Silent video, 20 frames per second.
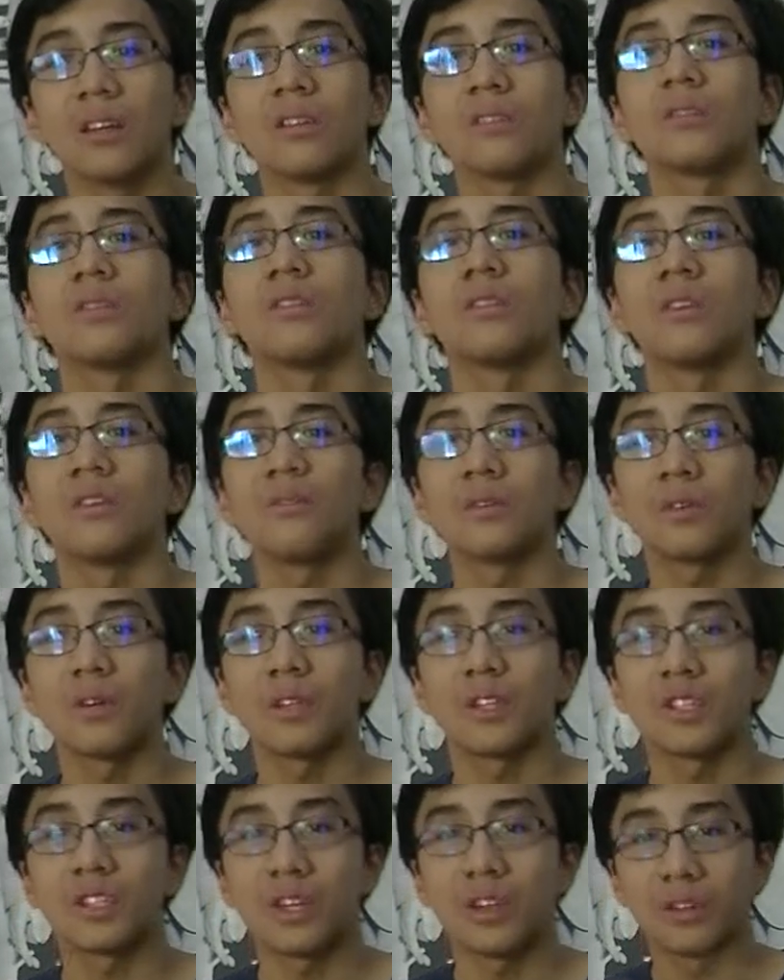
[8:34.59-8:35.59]
So if you
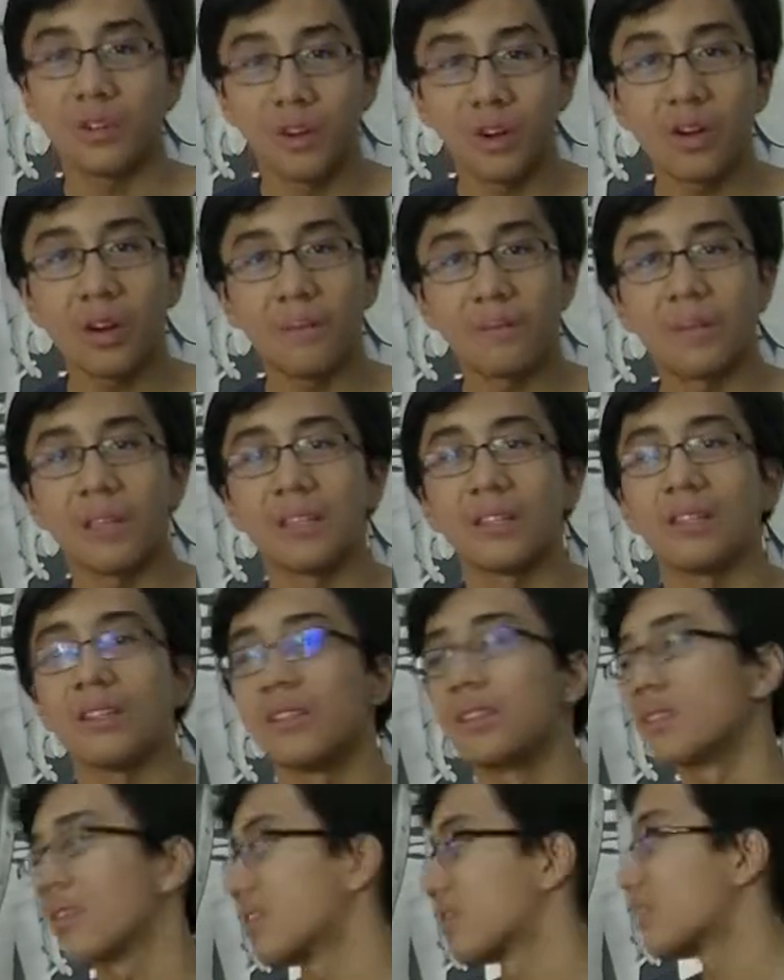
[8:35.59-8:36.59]
want to share your
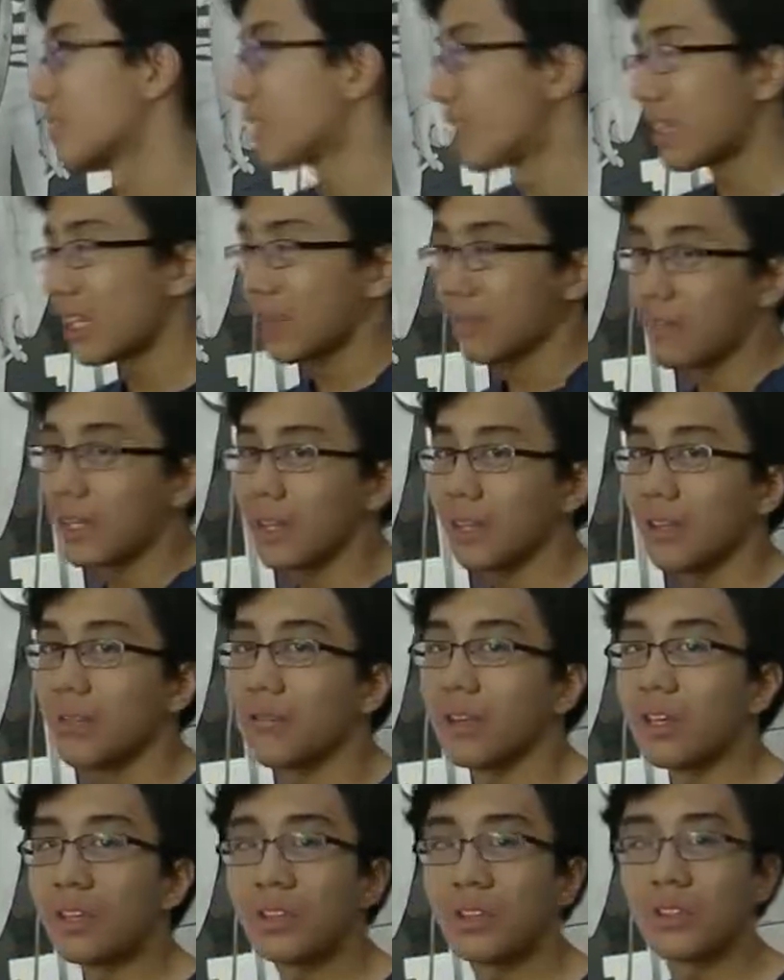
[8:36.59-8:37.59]
opinions on Sonic Mania
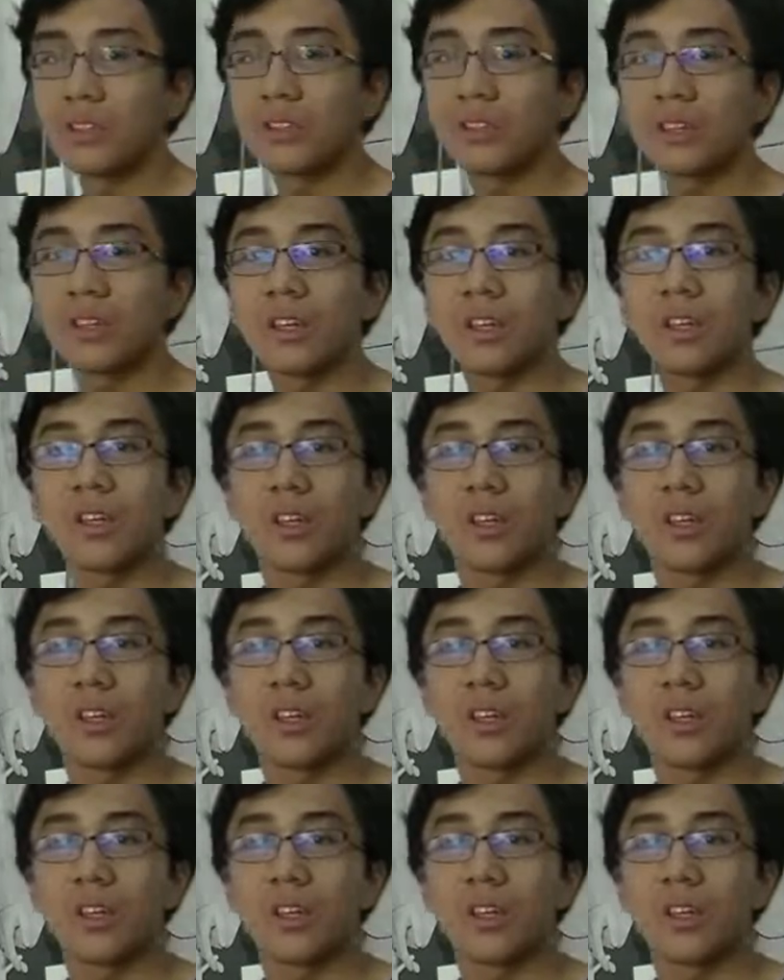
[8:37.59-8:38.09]
Adventures,